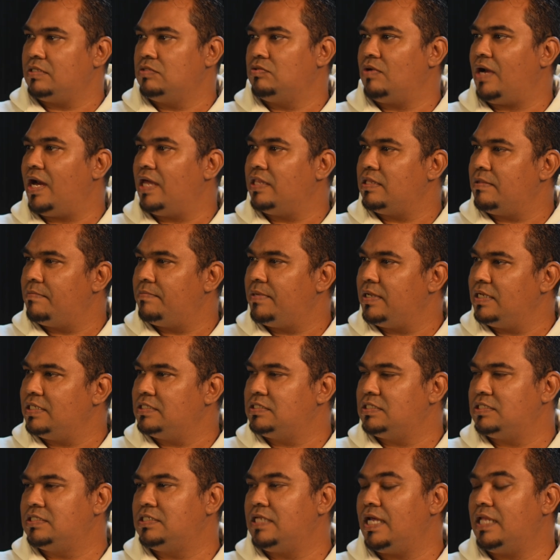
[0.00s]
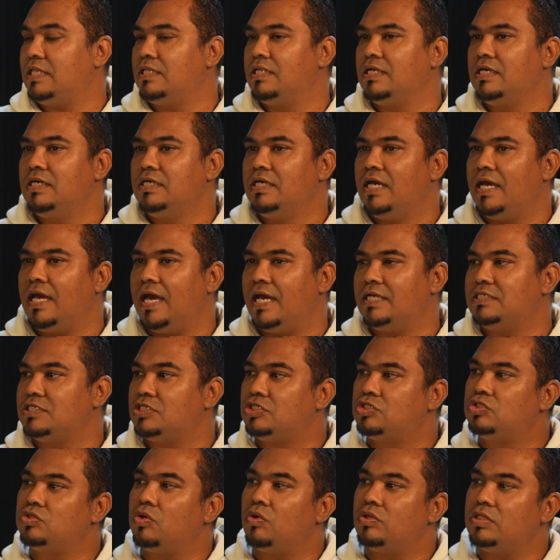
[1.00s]
to other places that has a
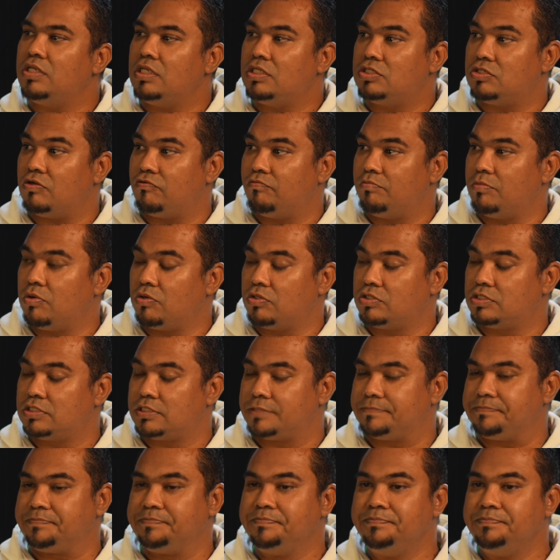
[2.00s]
shortage of books.